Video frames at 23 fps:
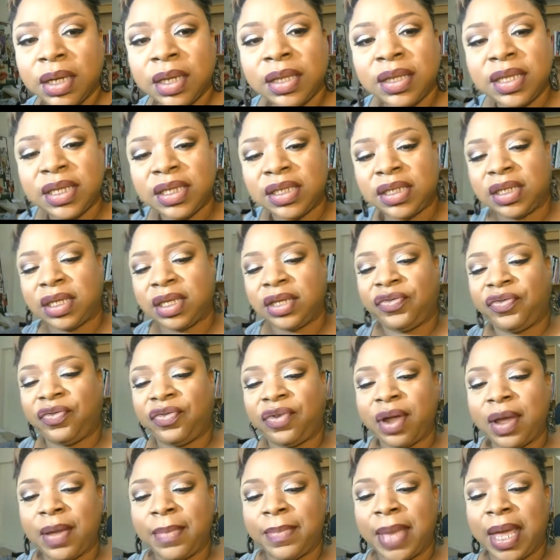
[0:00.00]
This is
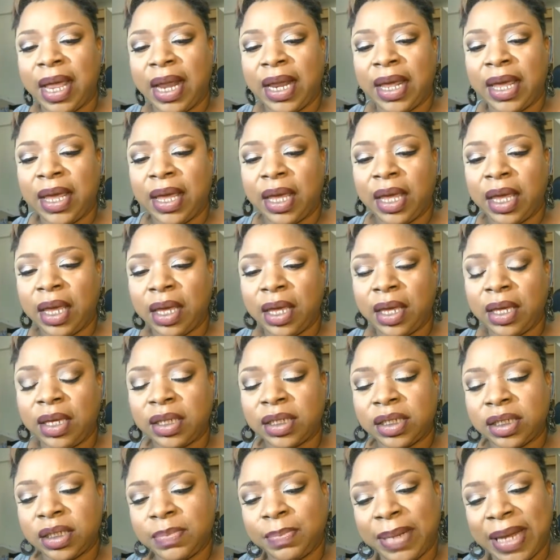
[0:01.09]
from LA
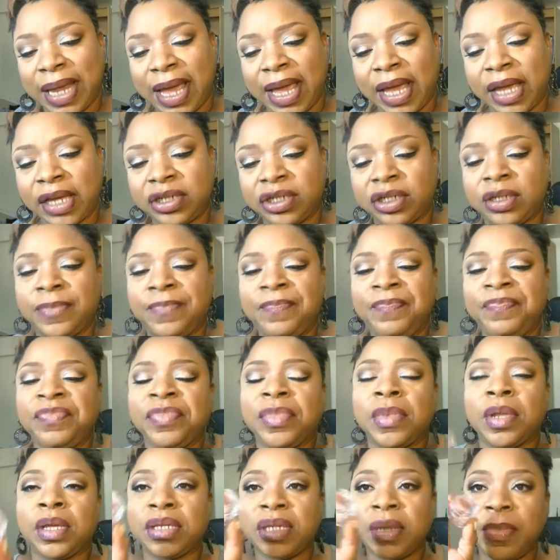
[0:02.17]
Splash,
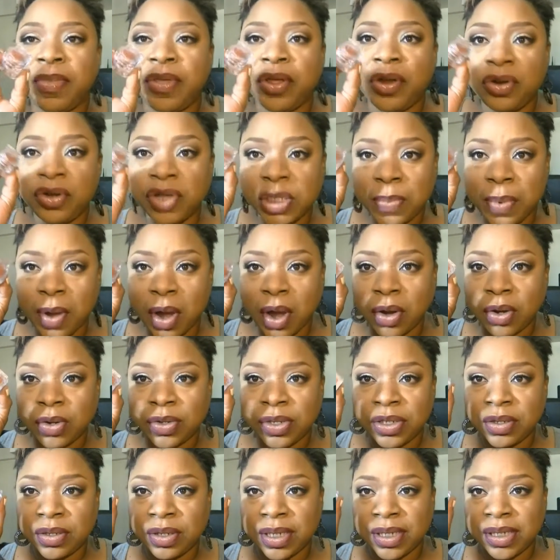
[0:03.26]
some of their new sparkles.
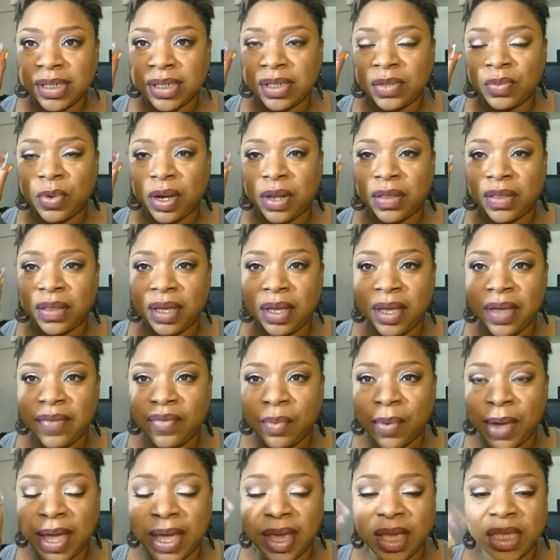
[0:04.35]
So this is one of the
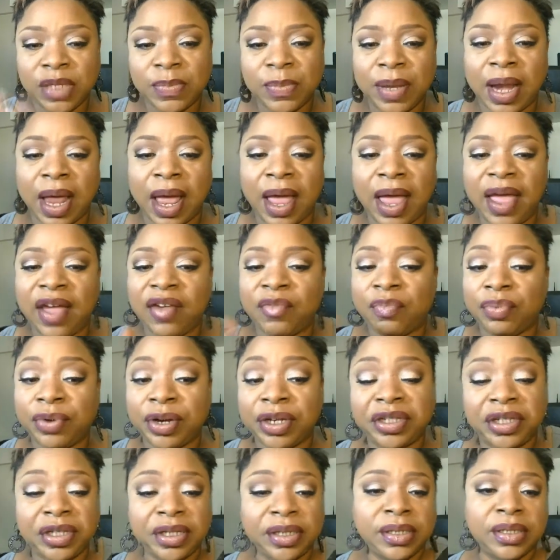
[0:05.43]
giveaways, but I have
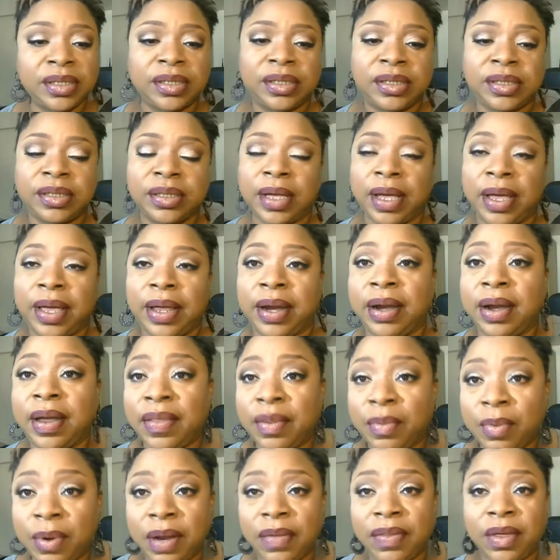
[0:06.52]
brushes and another
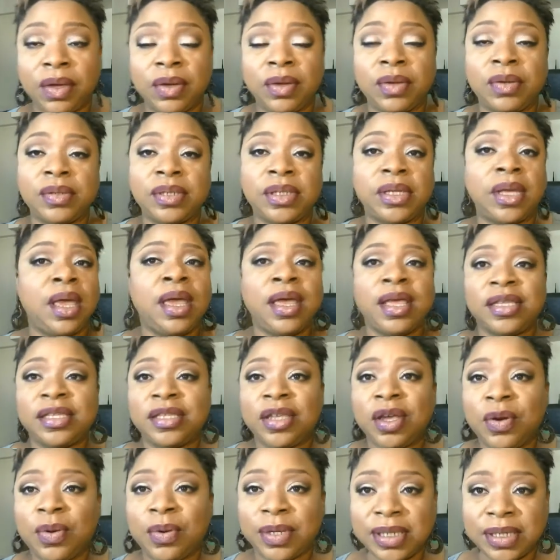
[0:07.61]
one of those.
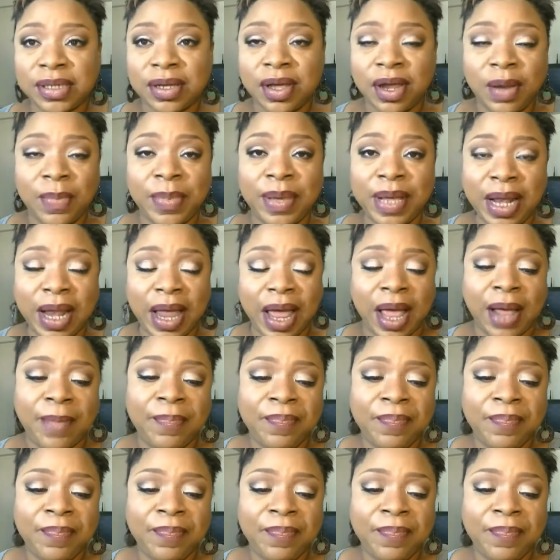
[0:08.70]
So it's going to be a lot.